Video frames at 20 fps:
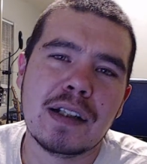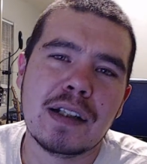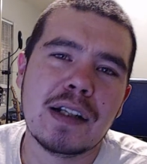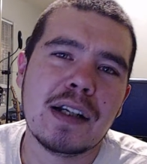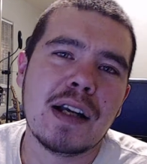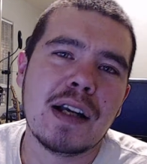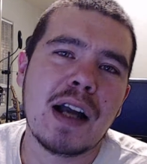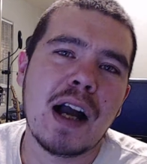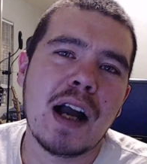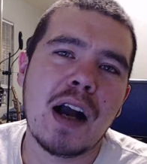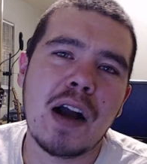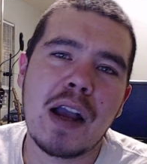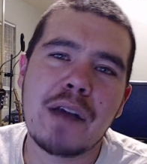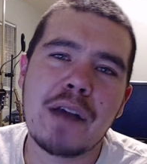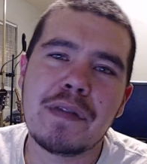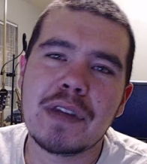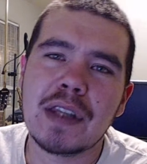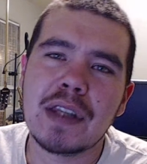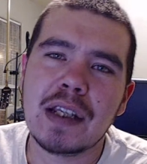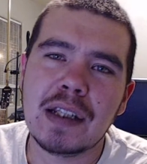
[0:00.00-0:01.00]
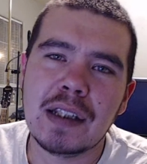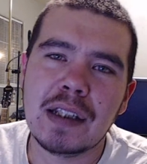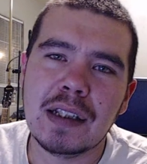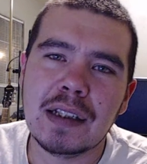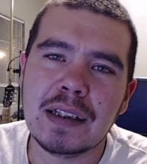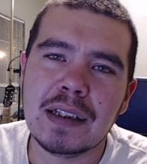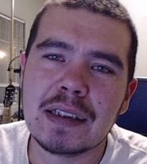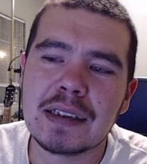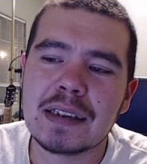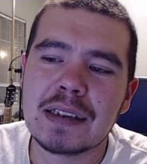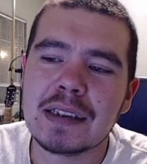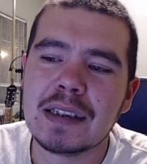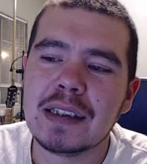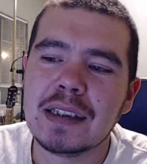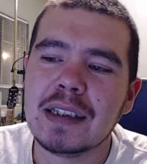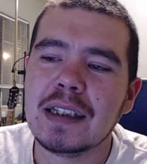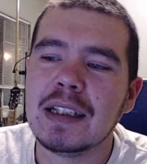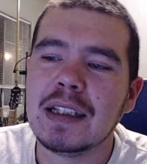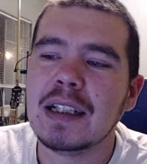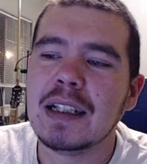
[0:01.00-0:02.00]
how everything looks,
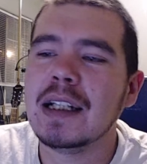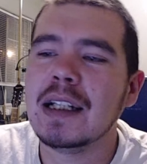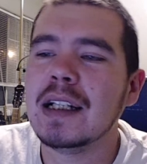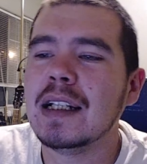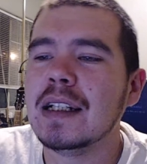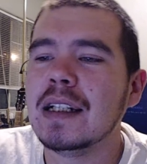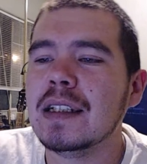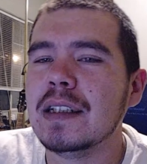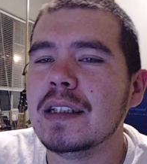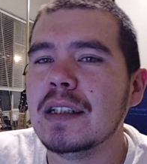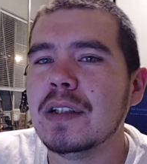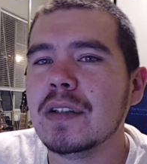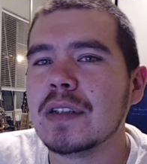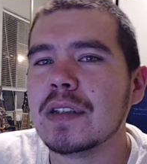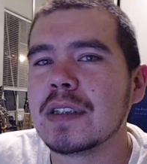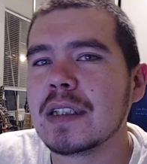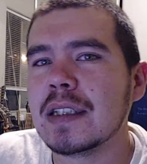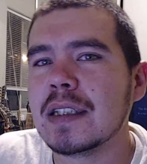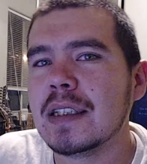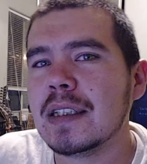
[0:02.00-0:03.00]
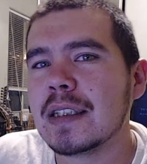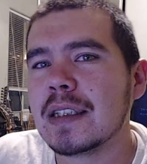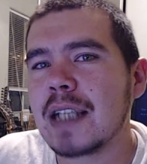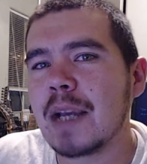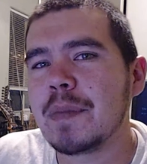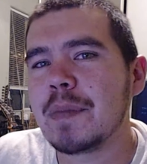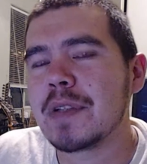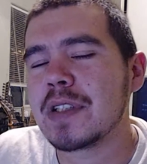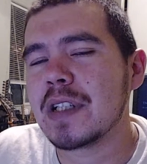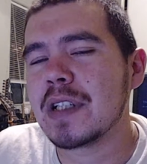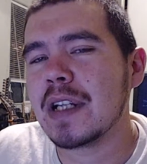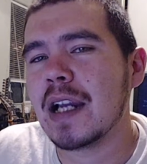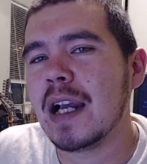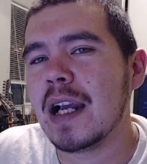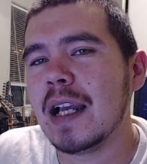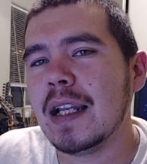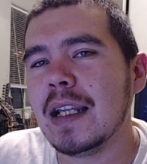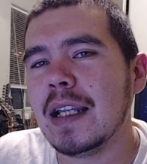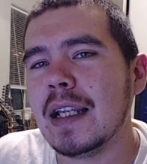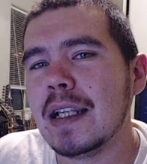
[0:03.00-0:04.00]
and it's the type of shit
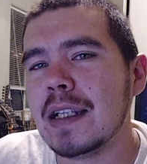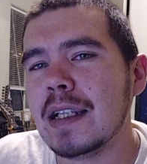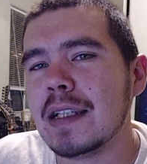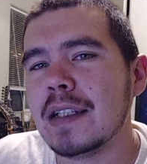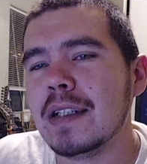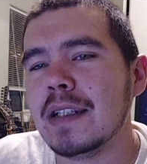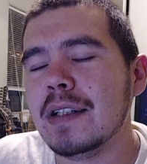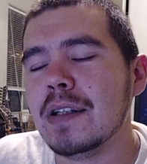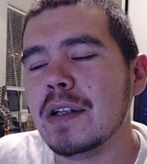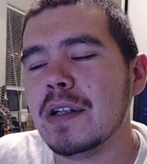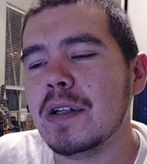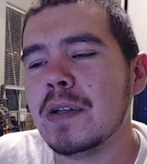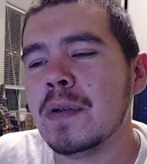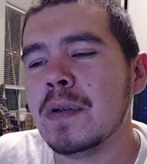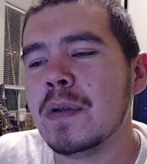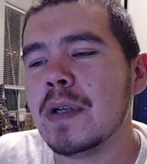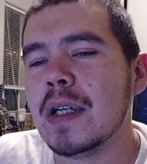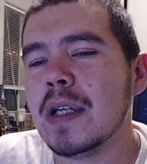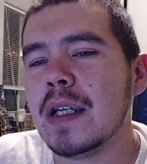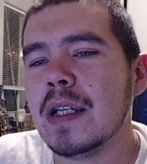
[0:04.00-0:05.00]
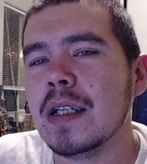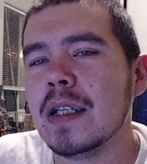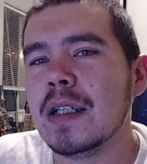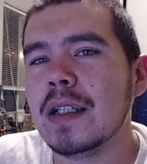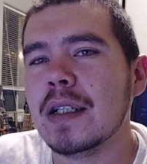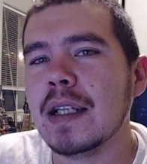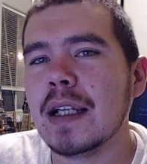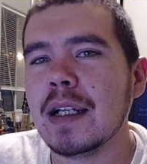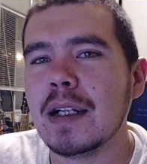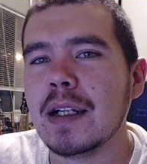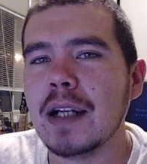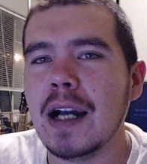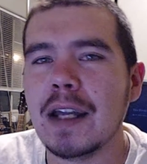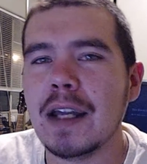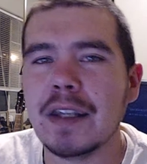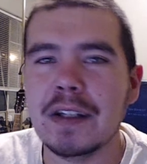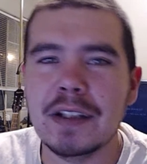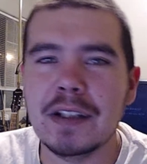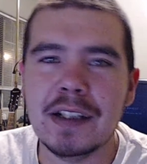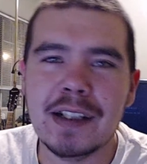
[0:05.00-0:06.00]
I like, and like how
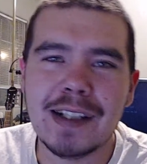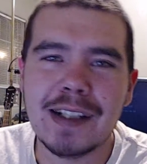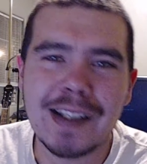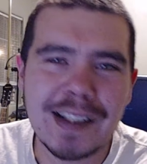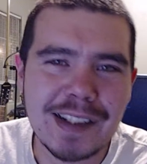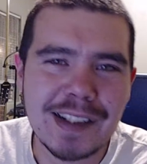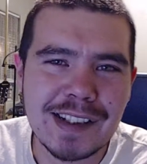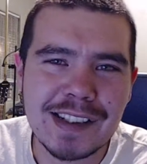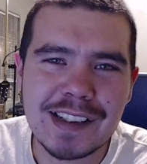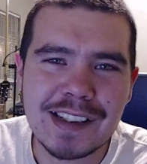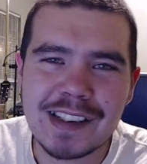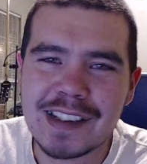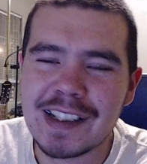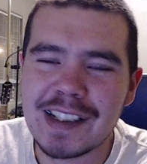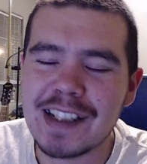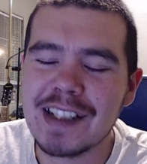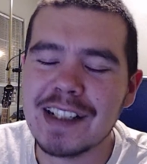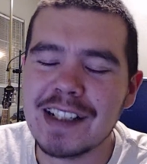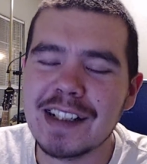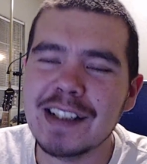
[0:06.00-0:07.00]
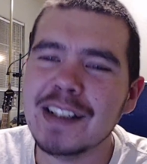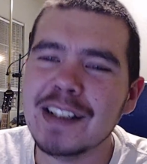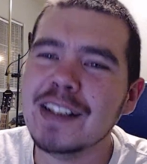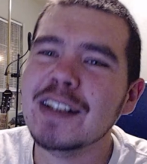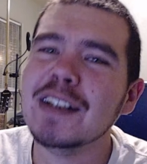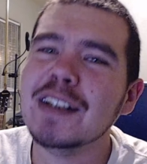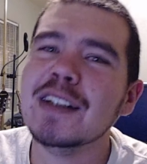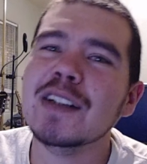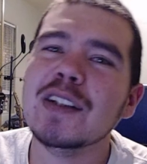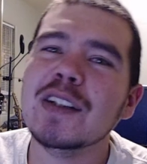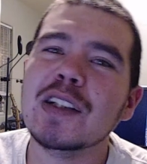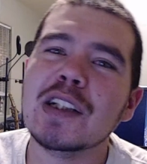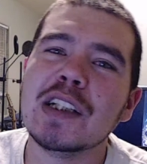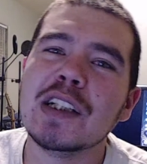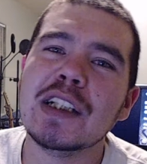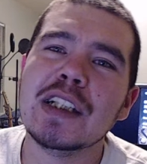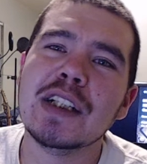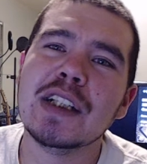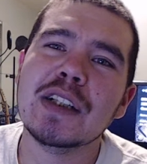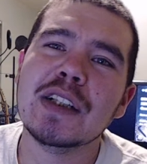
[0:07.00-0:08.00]
the hood is, and
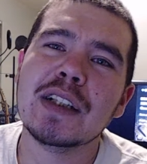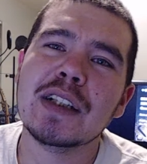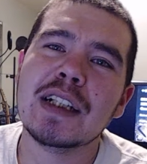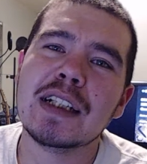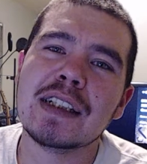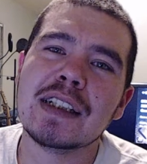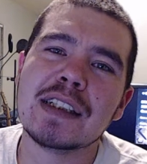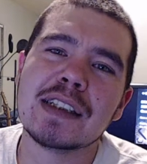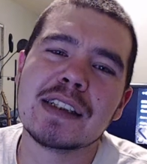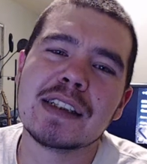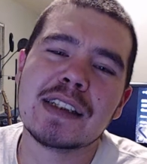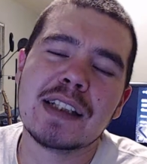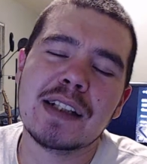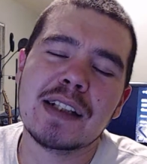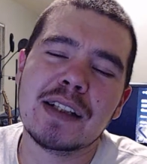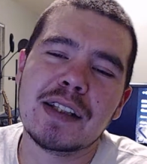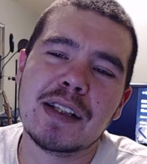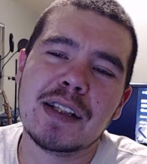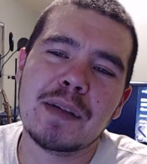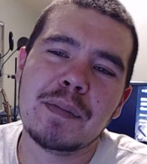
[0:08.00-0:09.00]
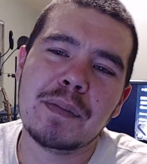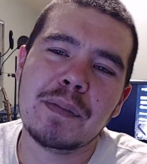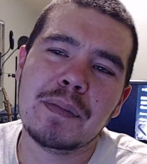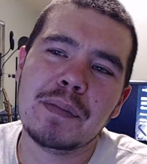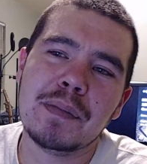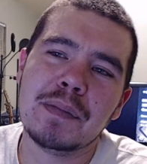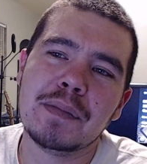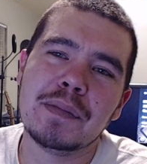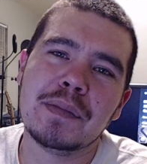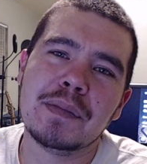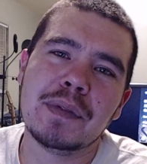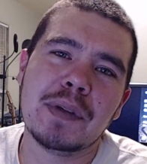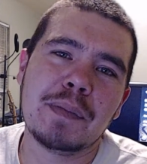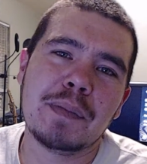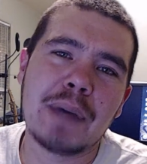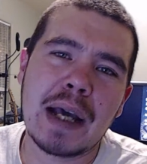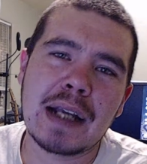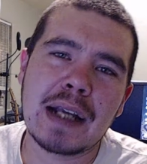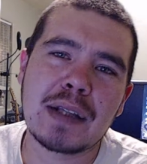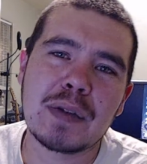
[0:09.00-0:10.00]
like just the
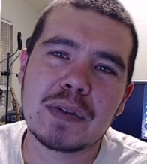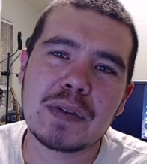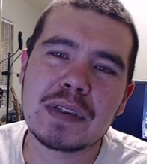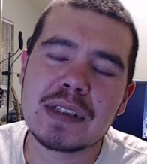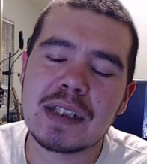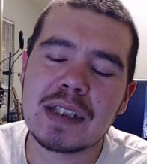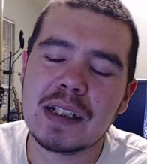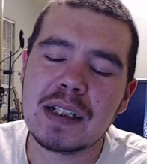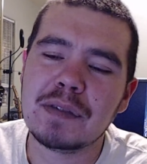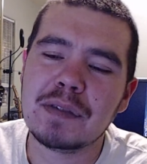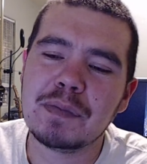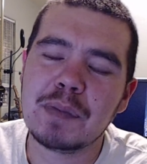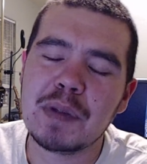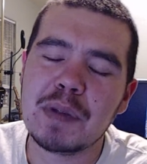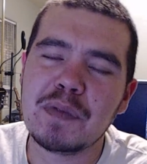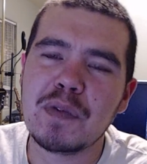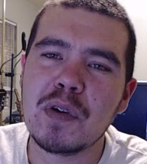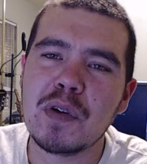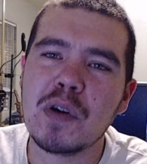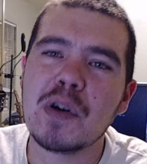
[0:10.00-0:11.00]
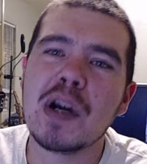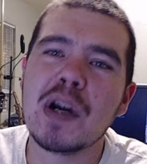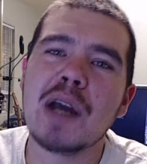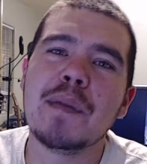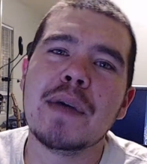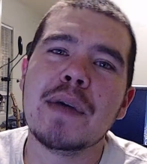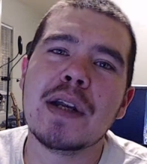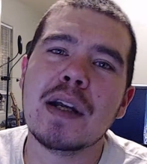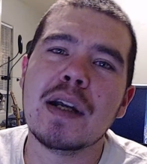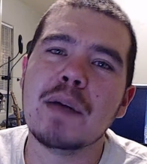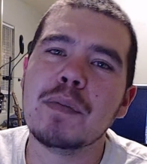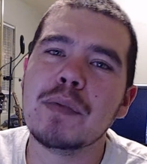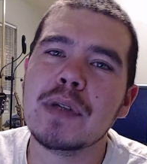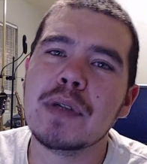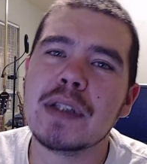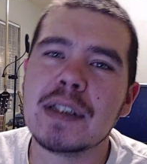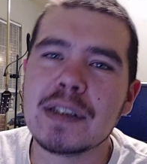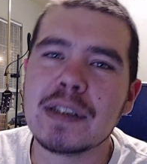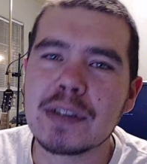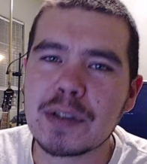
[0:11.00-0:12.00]
backdoor stuff before I met up with
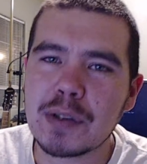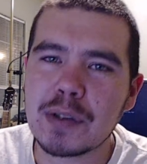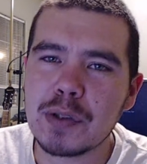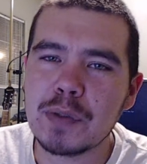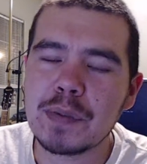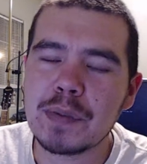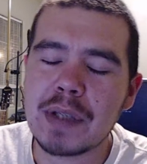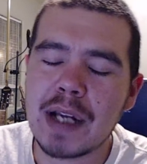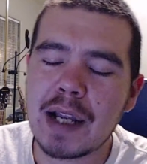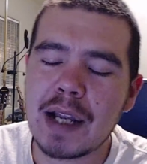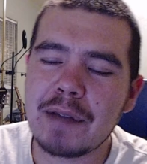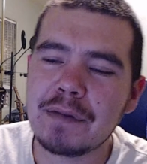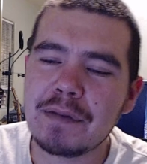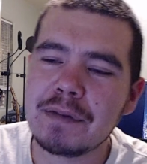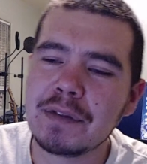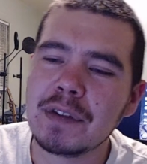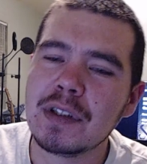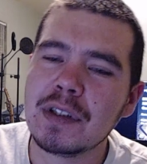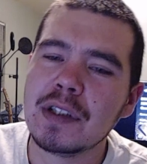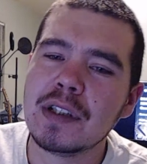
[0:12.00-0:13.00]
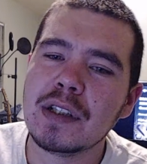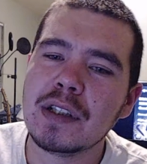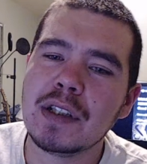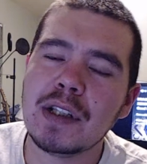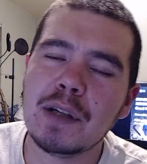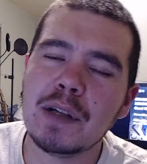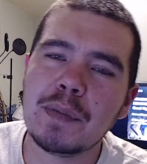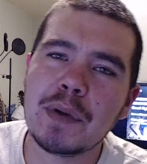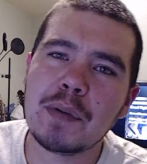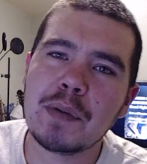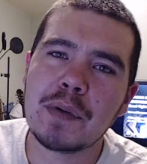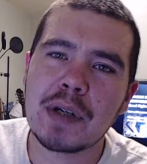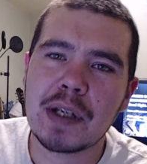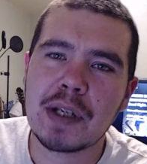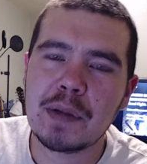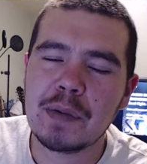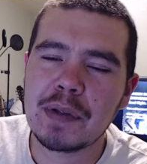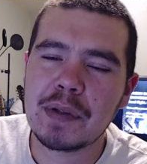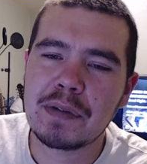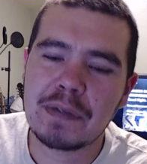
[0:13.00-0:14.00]
this group that I've been working
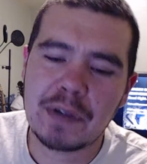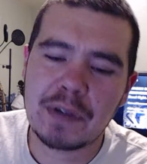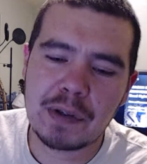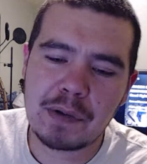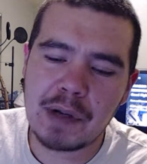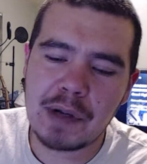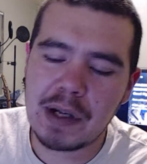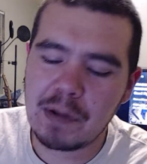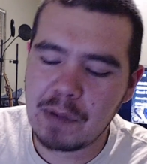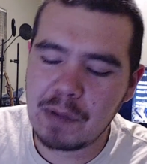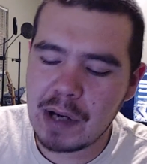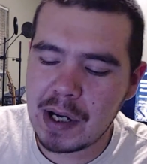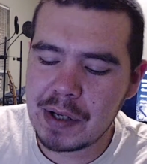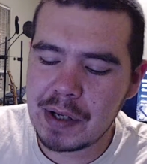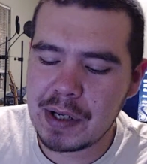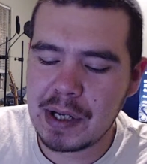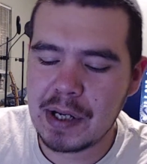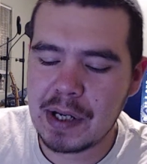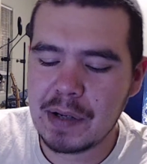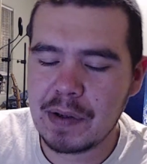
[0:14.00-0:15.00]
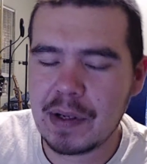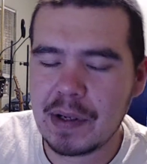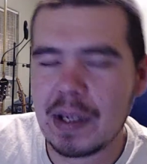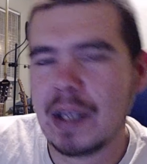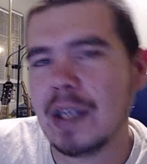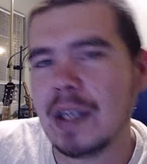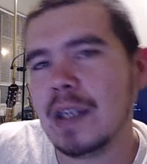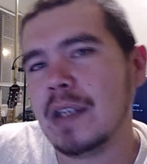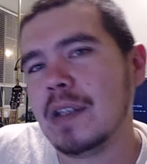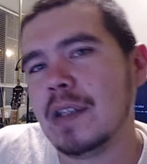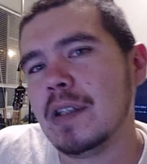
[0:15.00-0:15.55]
with for quite a while now, and